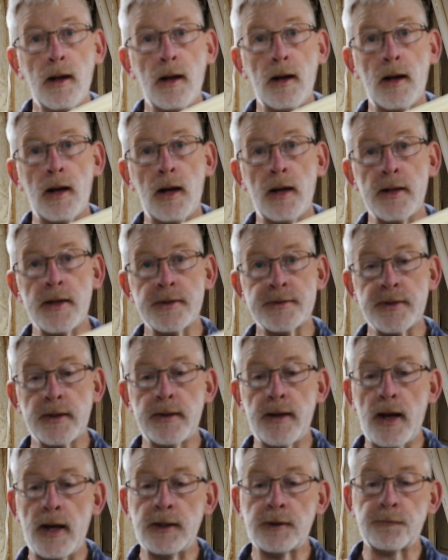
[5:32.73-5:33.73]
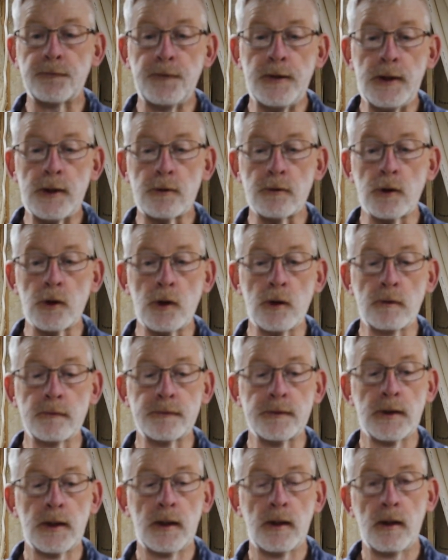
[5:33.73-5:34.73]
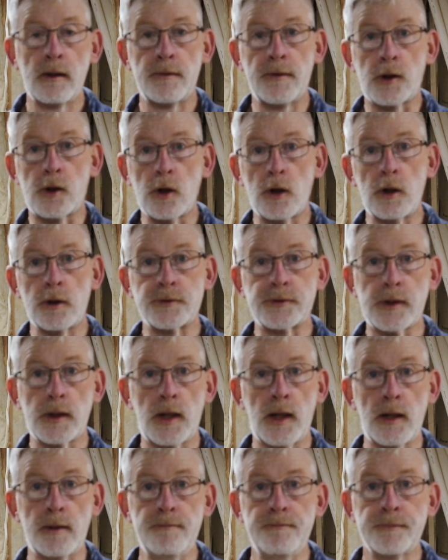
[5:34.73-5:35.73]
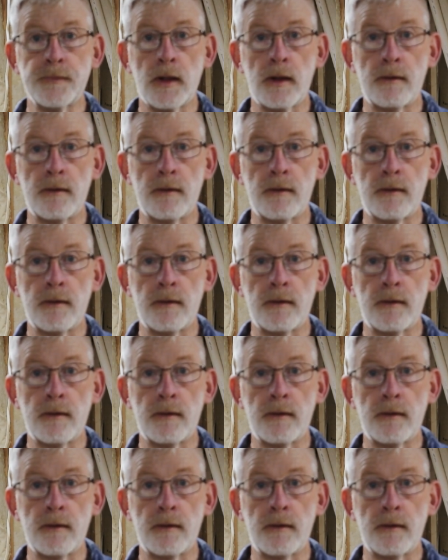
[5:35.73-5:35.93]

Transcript: It's a nice V groove, the Girls Club,